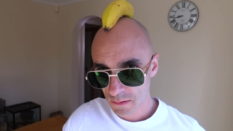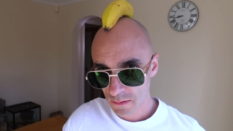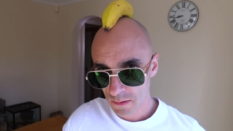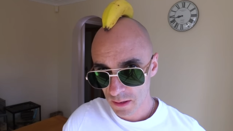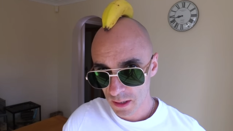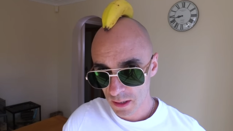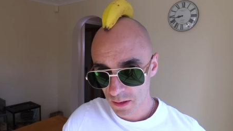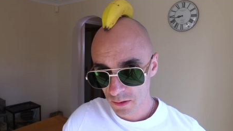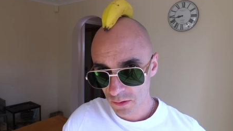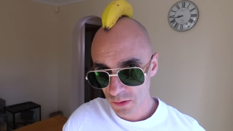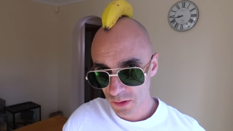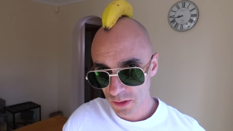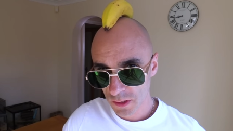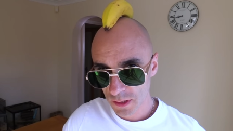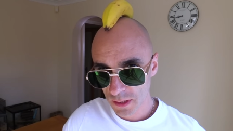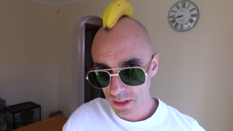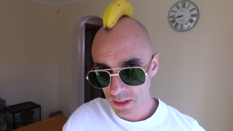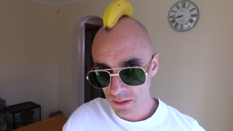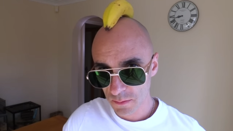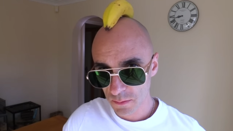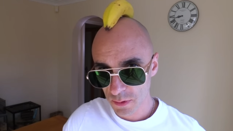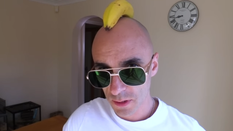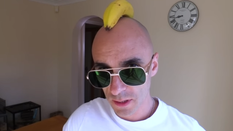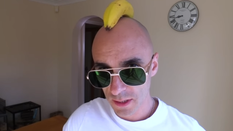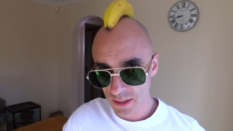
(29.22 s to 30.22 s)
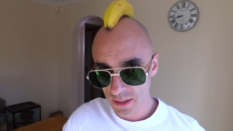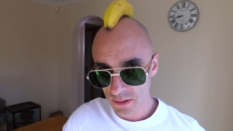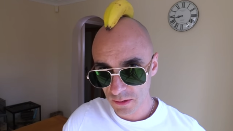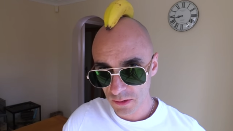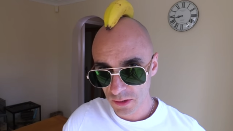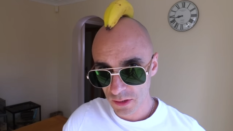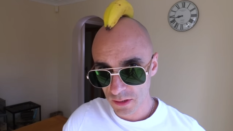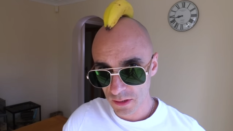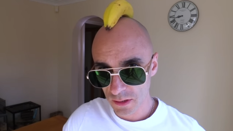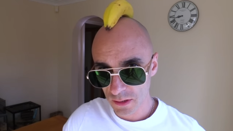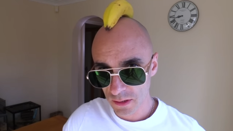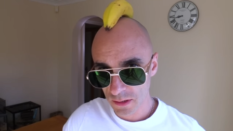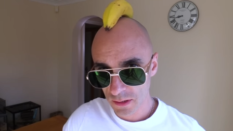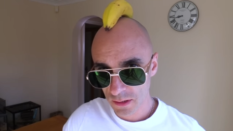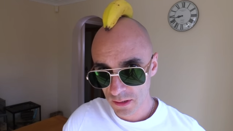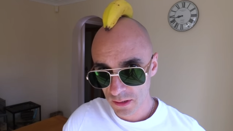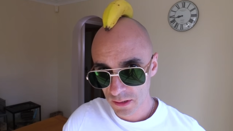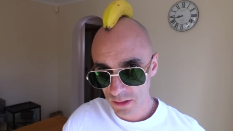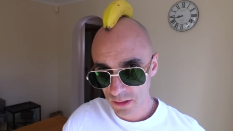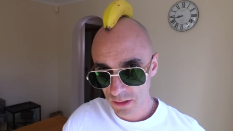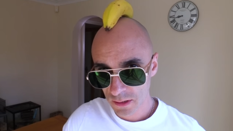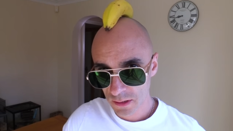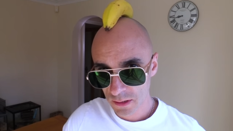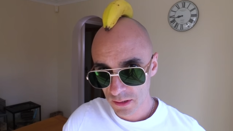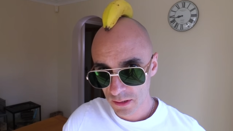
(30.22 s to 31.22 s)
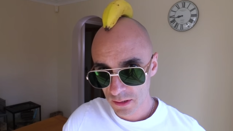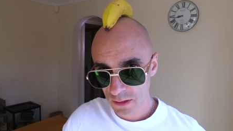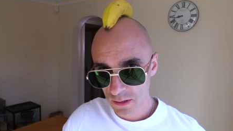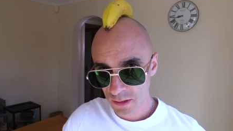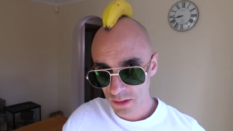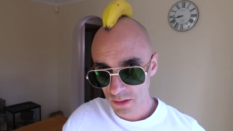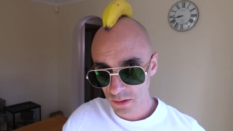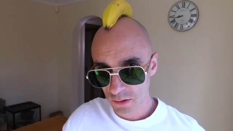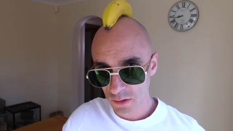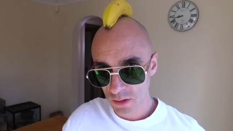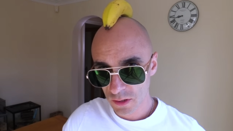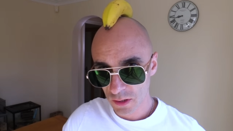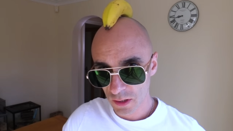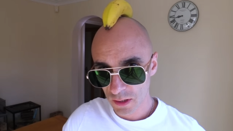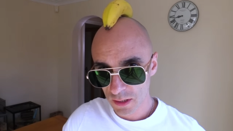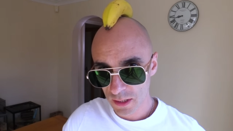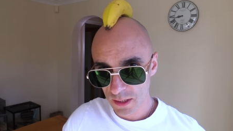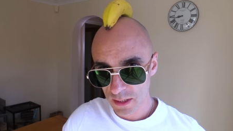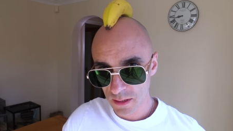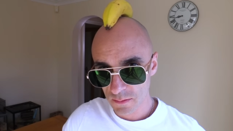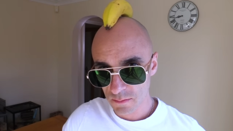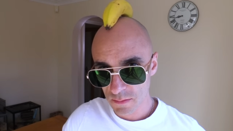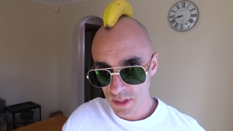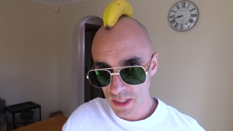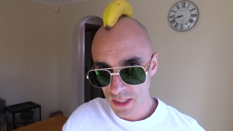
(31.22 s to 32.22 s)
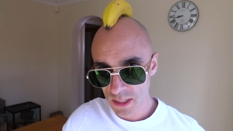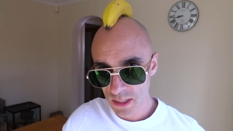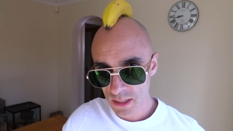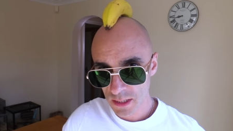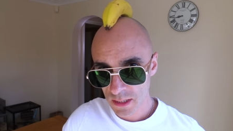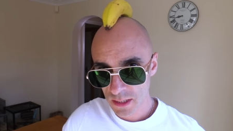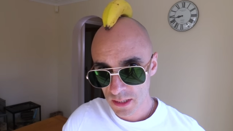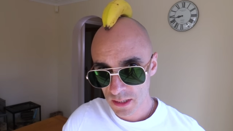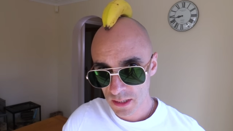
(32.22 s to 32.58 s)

I don't see anybody else here. You talking to me?